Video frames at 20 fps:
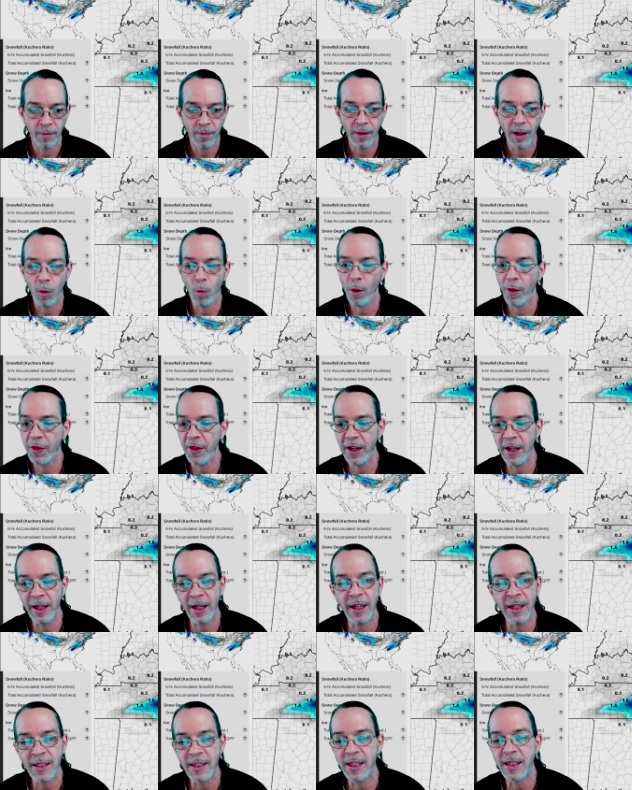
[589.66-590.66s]
And within
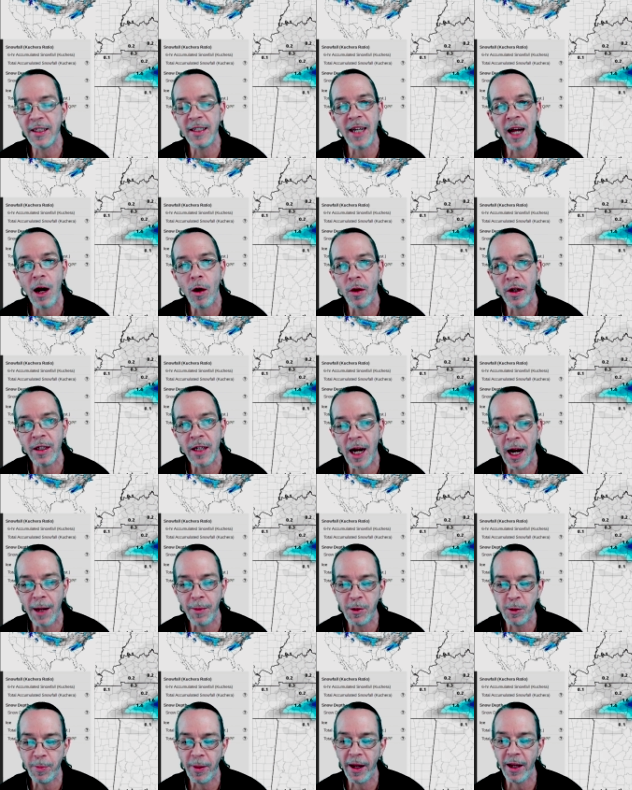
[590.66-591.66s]
this six hour time
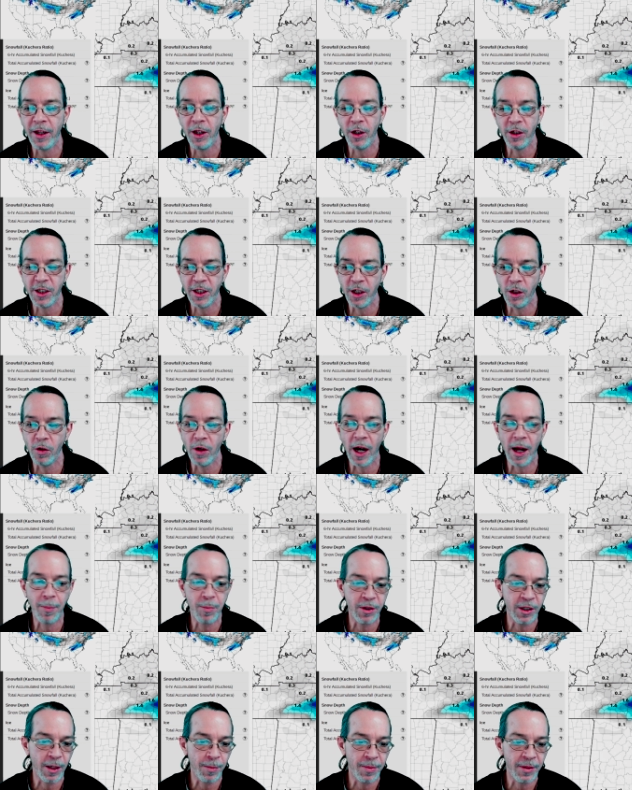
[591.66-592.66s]
span, you still got
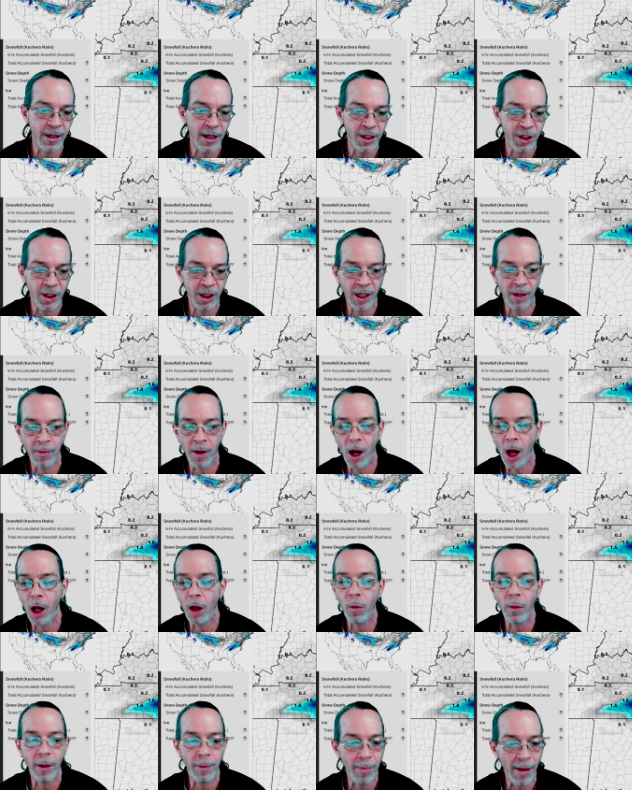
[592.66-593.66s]
precipitation come all the
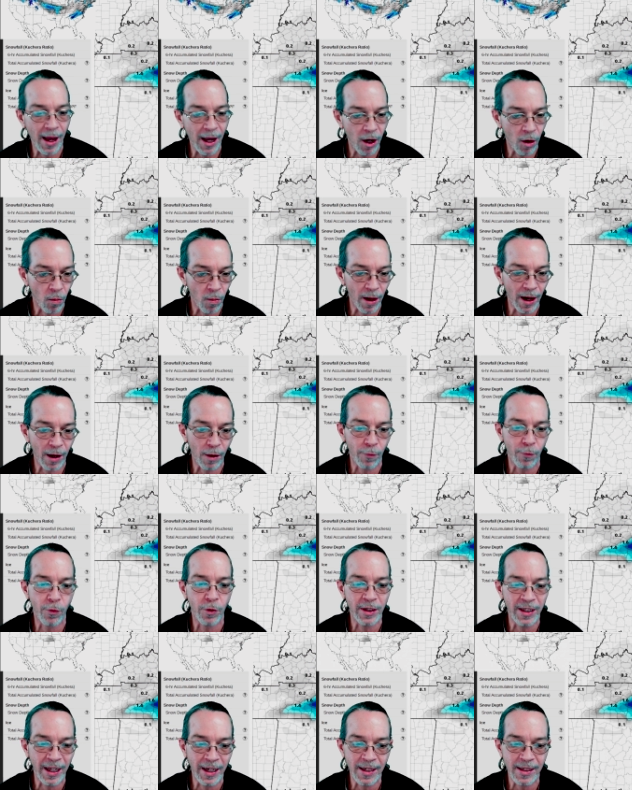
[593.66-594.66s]
way back around for
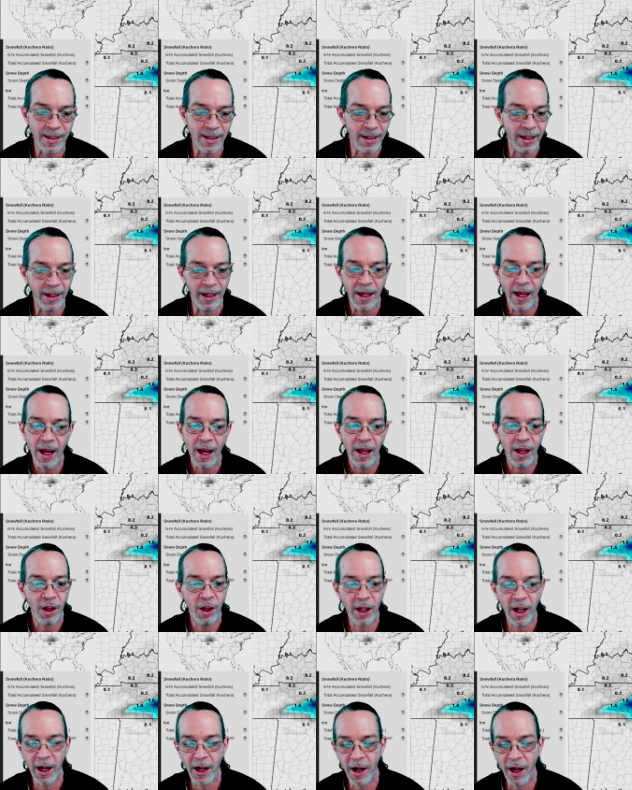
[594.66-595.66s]
Tennessee. You
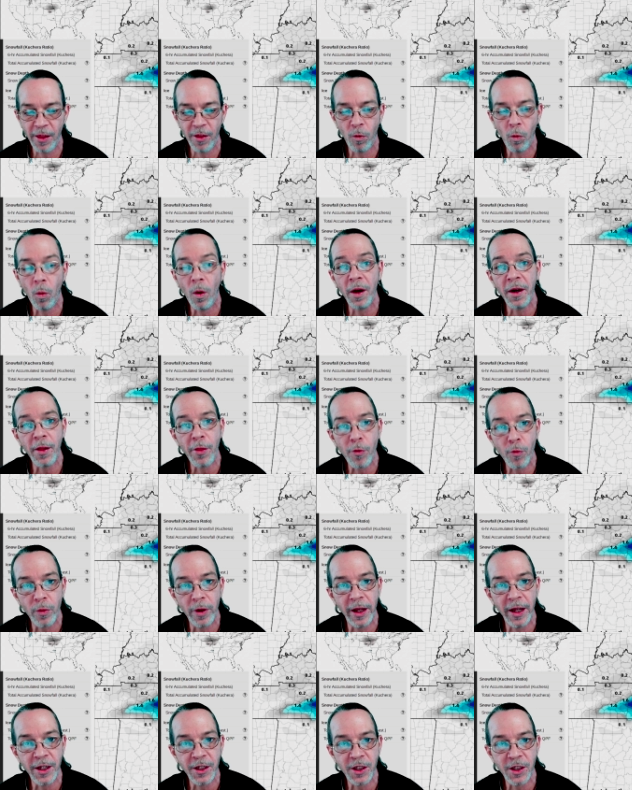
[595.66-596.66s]
got another one to three
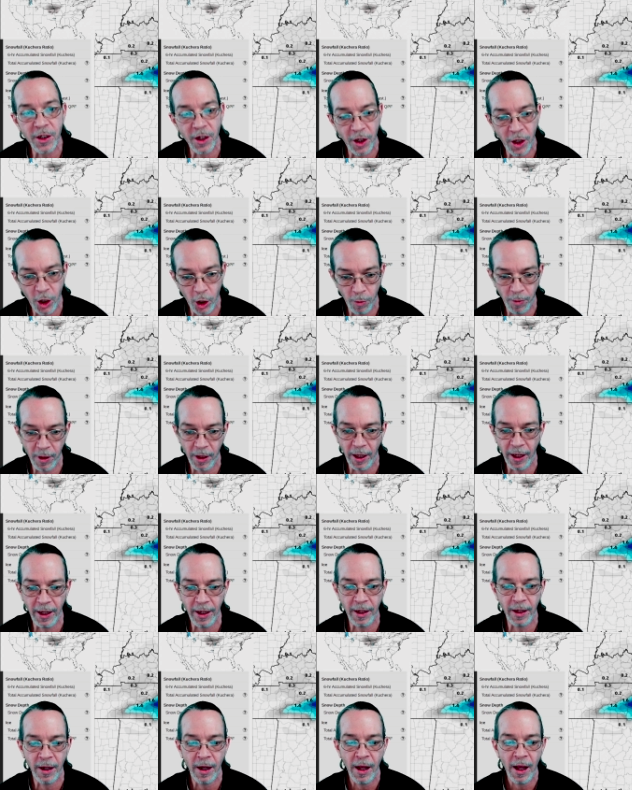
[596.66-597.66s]
inches
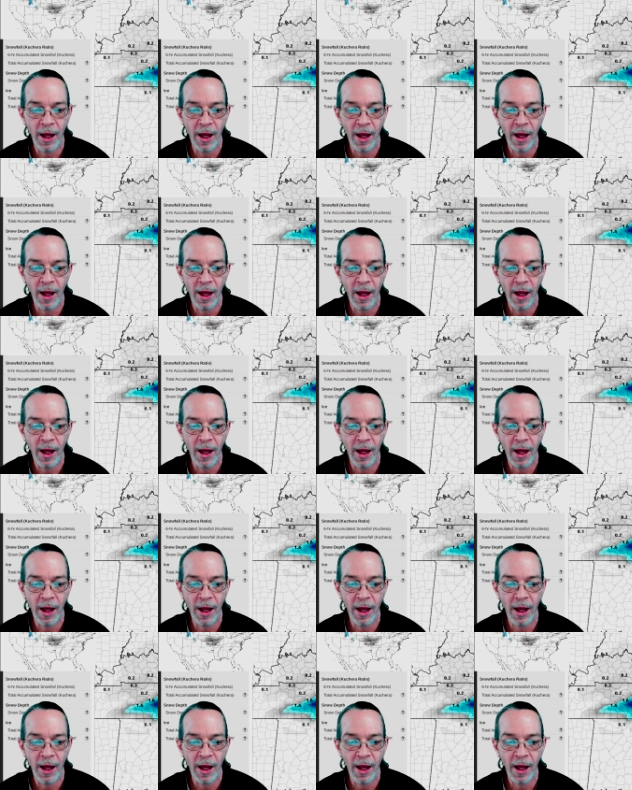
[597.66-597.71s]
accumulating.